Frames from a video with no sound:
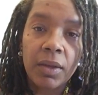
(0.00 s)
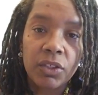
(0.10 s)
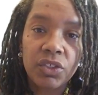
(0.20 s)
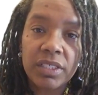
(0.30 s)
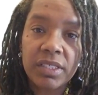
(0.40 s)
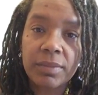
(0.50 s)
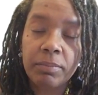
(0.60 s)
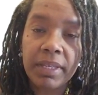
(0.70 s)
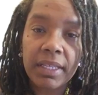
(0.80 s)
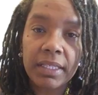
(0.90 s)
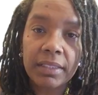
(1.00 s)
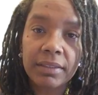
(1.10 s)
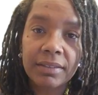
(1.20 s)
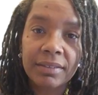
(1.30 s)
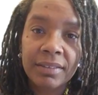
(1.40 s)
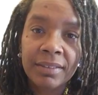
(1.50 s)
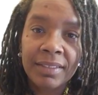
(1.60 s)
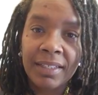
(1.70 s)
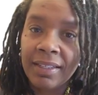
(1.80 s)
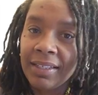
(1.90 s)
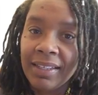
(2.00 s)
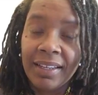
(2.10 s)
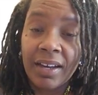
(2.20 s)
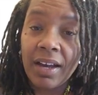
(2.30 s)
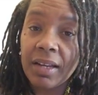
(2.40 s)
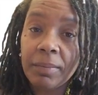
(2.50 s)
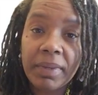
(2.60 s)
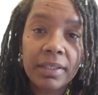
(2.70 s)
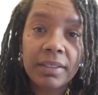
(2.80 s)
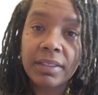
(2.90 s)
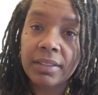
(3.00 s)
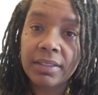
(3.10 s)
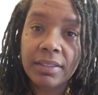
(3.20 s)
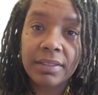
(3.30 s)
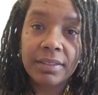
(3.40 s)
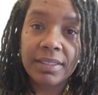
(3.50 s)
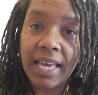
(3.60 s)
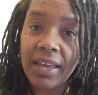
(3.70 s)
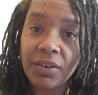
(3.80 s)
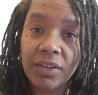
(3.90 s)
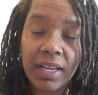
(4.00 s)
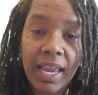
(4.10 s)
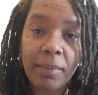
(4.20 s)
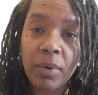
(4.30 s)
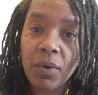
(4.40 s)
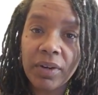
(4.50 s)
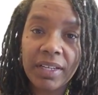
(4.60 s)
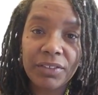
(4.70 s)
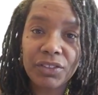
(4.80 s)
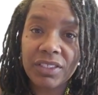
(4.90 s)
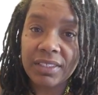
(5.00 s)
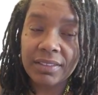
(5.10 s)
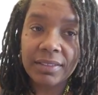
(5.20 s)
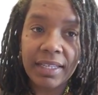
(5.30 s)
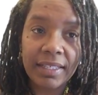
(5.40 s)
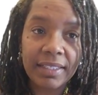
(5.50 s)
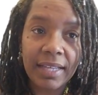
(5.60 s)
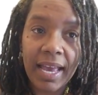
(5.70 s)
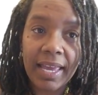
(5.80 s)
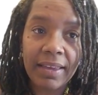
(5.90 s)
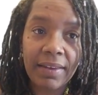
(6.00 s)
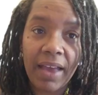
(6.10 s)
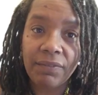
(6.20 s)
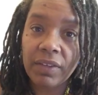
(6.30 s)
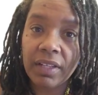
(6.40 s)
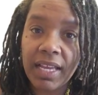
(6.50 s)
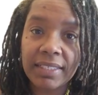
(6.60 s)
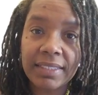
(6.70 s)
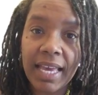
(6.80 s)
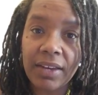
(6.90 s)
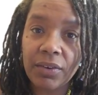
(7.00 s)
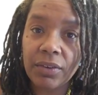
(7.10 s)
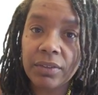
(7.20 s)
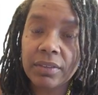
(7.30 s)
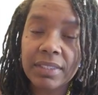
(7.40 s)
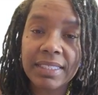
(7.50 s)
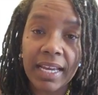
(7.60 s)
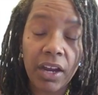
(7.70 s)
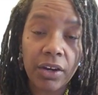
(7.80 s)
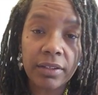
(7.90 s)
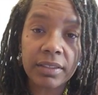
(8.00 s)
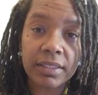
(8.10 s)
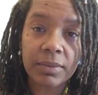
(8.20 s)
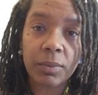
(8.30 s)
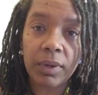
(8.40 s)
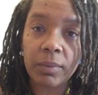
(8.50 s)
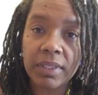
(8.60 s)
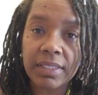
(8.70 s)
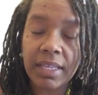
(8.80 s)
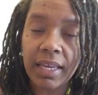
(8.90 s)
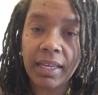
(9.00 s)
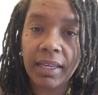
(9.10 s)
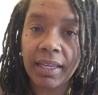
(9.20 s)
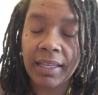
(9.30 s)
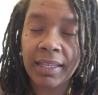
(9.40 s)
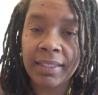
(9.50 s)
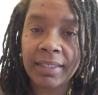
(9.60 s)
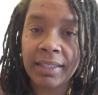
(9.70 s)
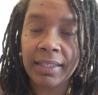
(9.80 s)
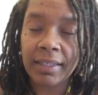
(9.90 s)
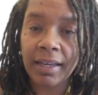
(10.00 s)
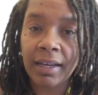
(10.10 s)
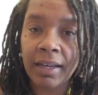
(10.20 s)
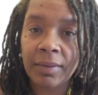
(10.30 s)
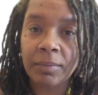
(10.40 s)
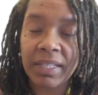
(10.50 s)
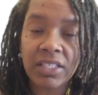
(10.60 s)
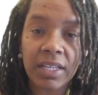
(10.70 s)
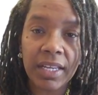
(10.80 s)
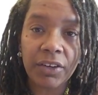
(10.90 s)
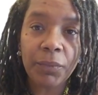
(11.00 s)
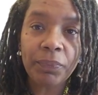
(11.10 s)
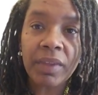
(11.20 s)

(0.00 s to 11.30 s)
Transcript: just been caught up in Saturn and Capricorn energy, and I feel like Saturn, Sekert is what we say in the Metanetter,